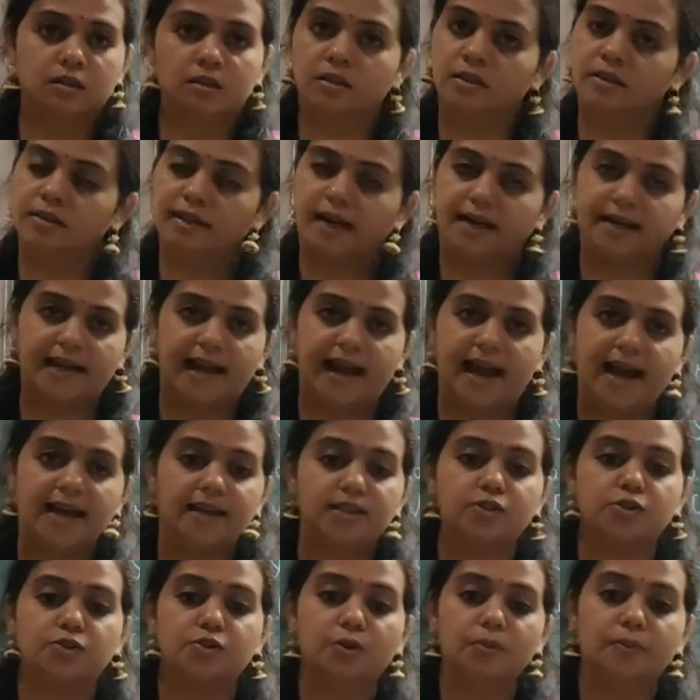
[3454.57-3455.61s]
that has
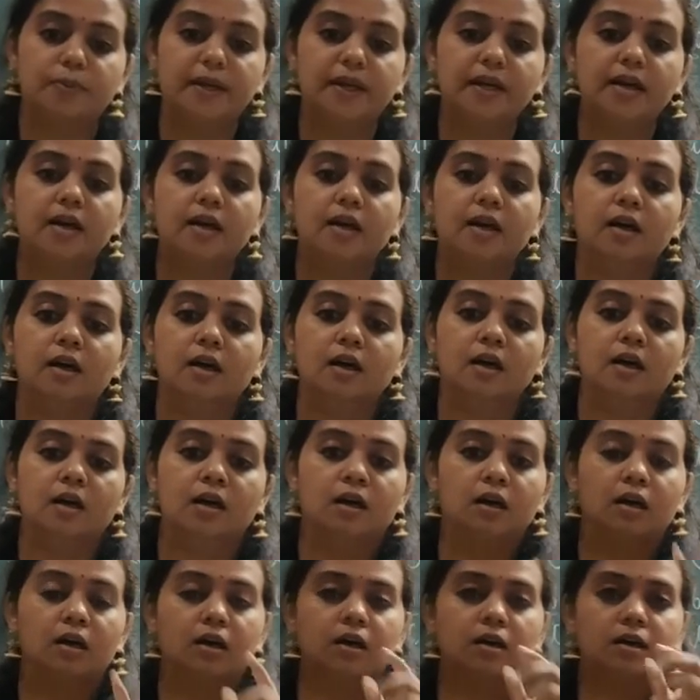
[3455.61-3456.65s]
to be
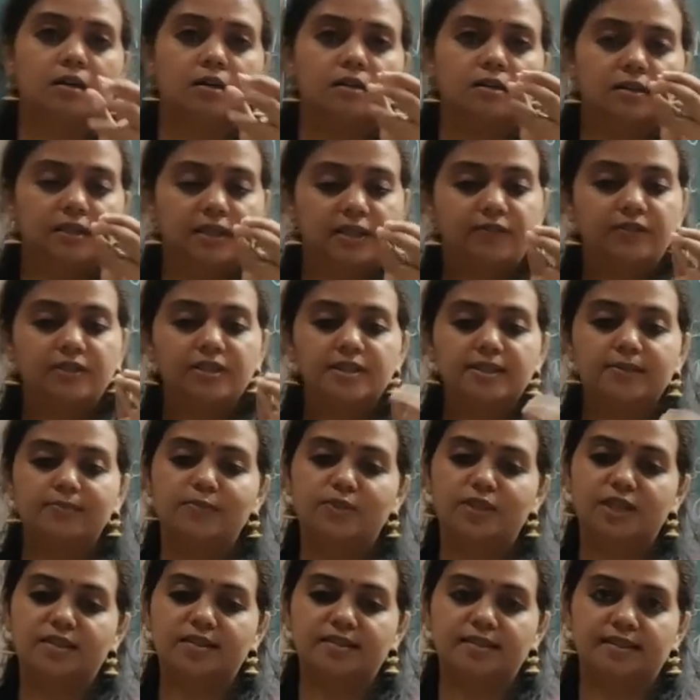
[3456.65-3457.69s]
given some
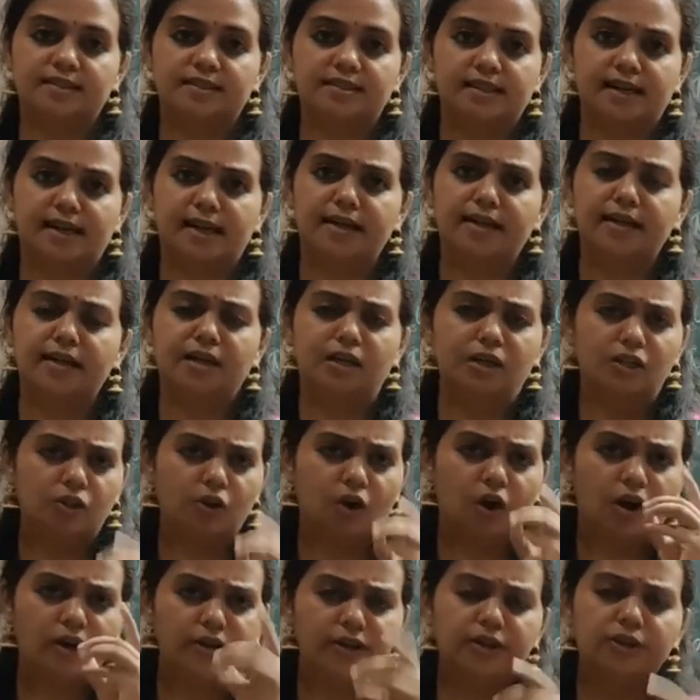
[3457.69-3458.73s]
justice, right? In
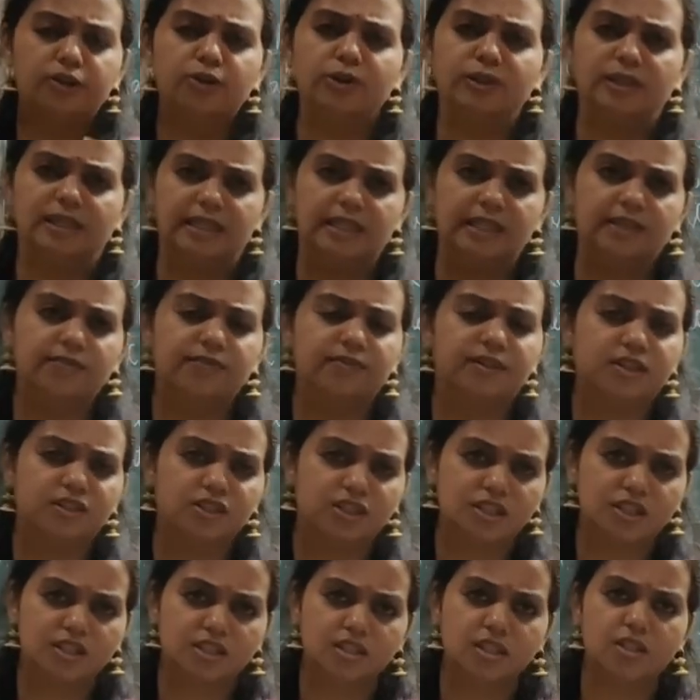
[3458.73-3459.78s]
order to give the
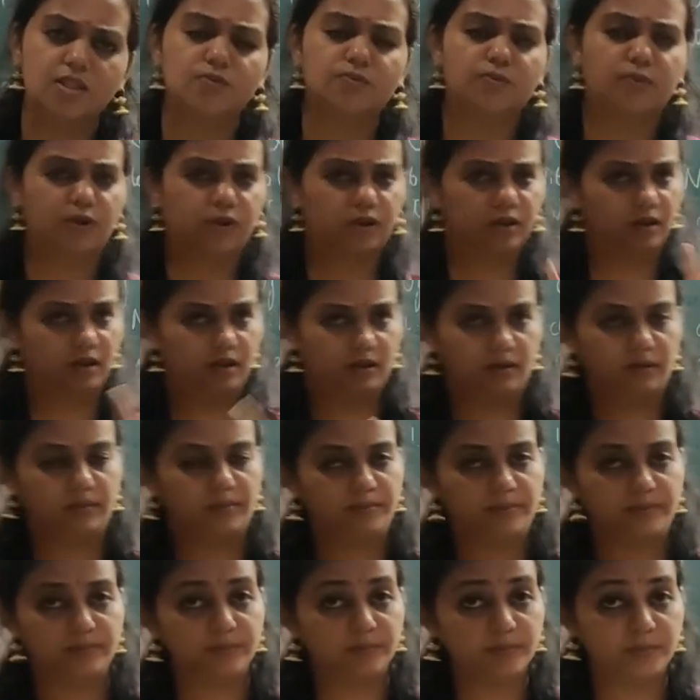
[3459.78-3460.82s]
justice for the
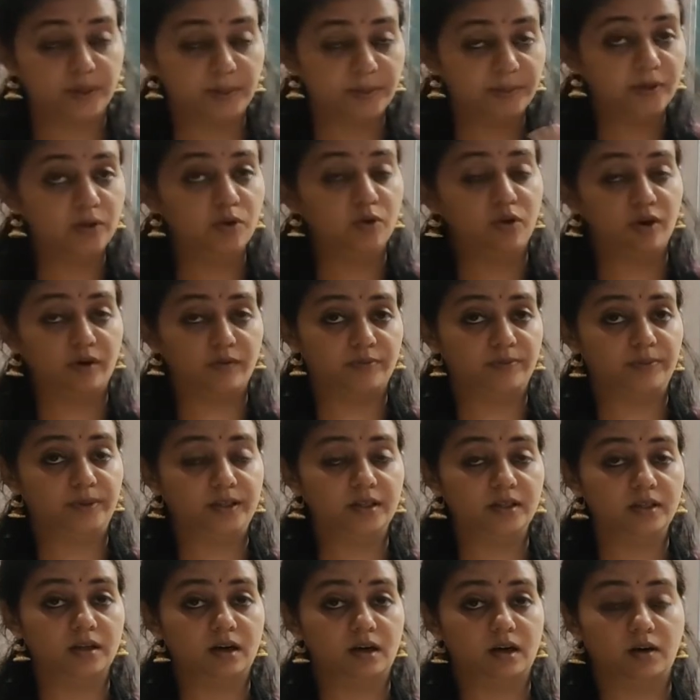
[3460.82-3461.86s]
people who have been
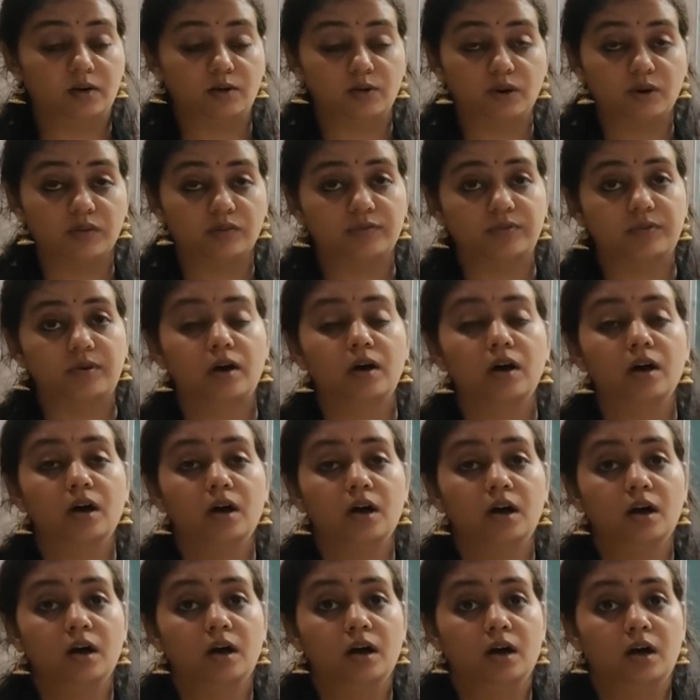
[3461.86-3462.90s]
who
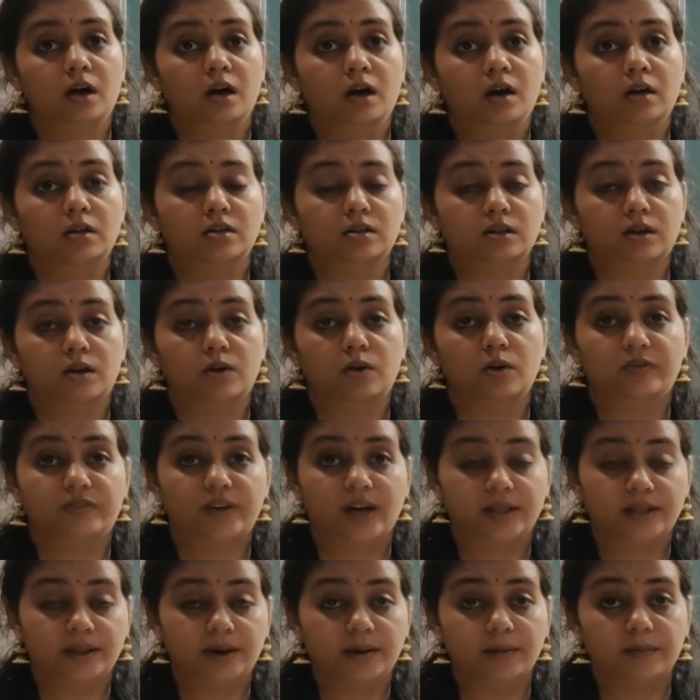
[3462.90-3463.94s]
have done
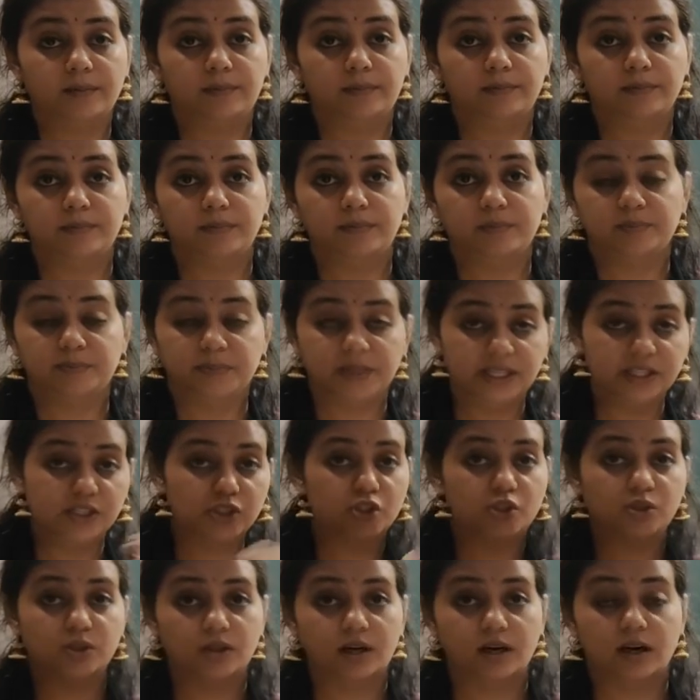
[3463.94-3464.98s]
a breach to
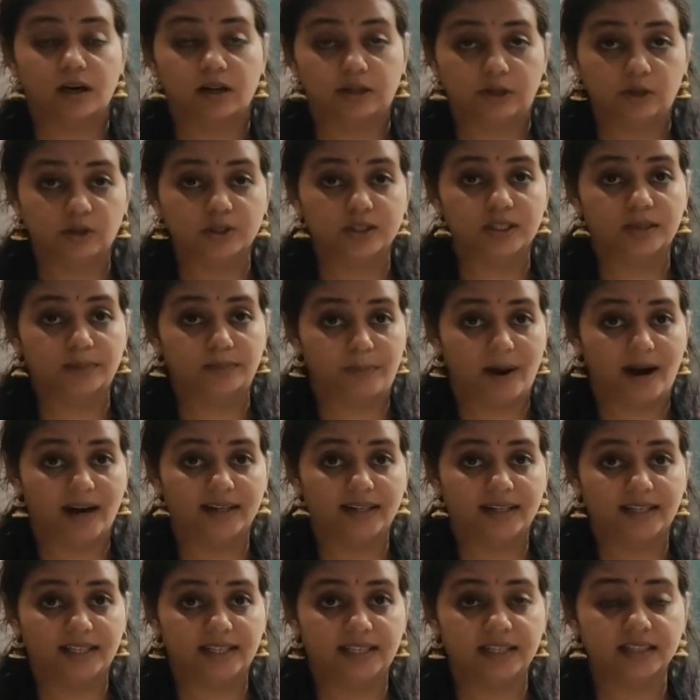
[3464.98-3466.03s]
the innocent
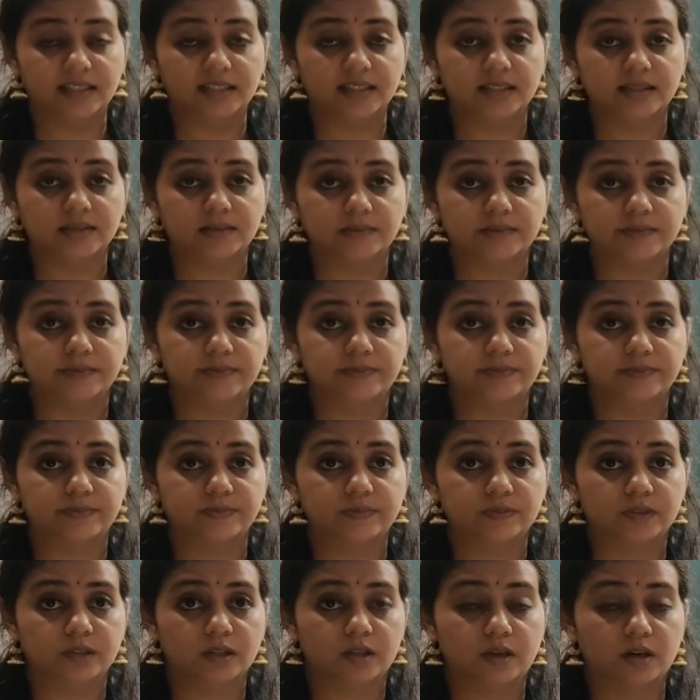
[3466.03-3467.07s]
parties,
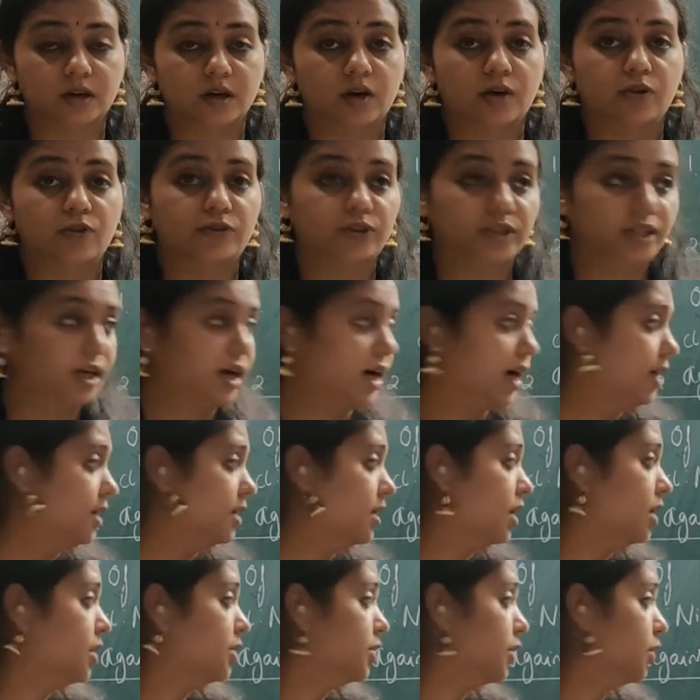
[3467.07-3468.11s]
for that
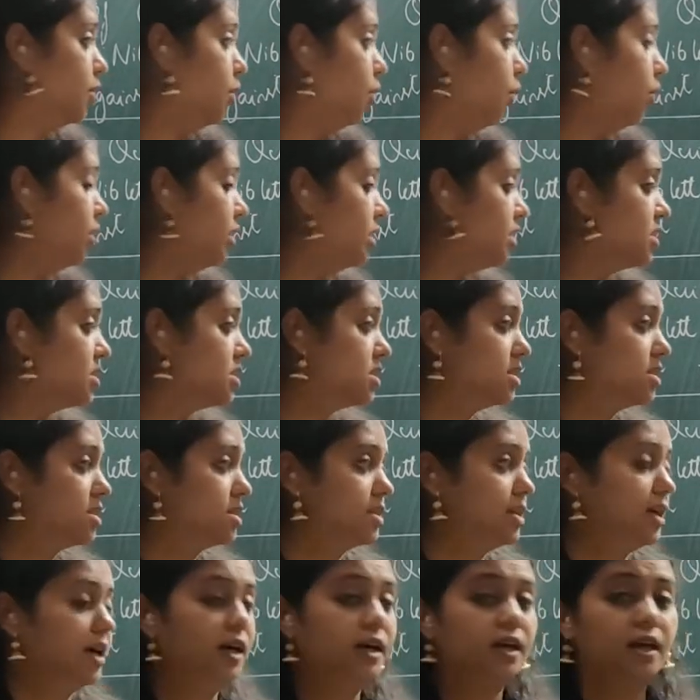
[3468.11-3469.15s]
the court
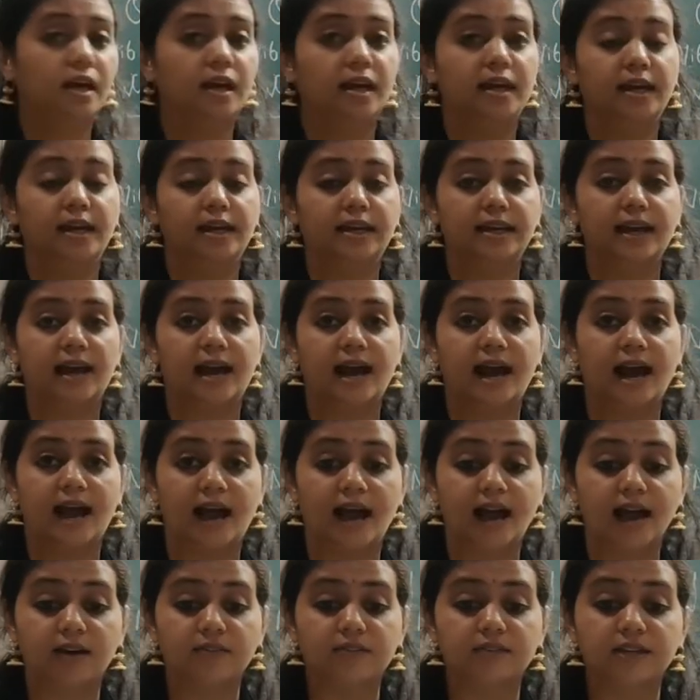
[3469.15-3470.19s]
insisted in
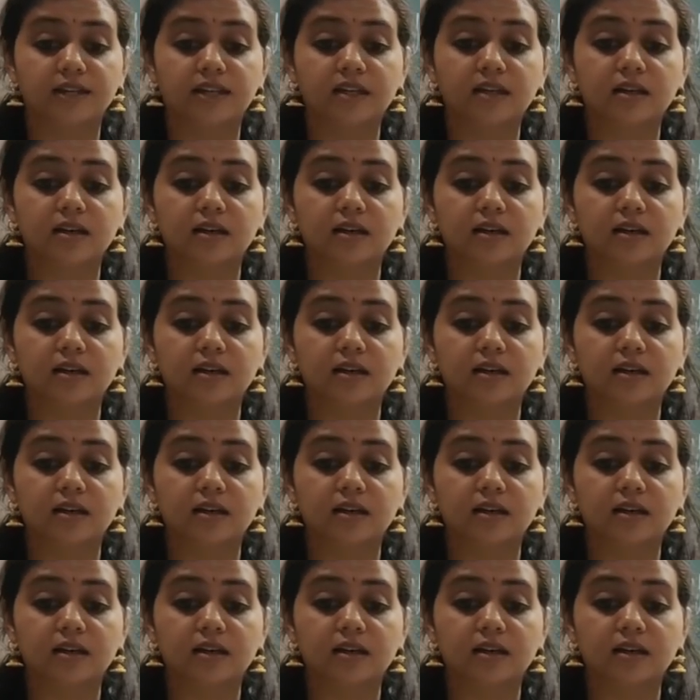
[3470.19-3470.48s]
having